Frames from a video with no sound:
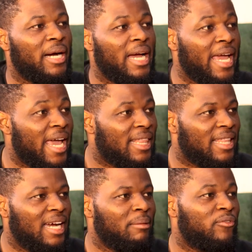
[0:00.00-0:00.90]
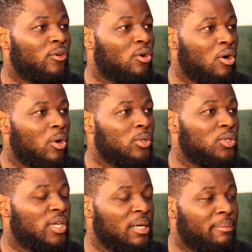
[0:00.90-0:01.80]
buy airtime for
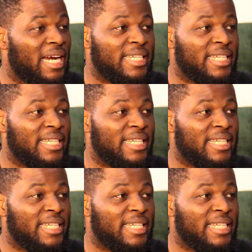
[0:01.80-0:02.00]
calls, you can buy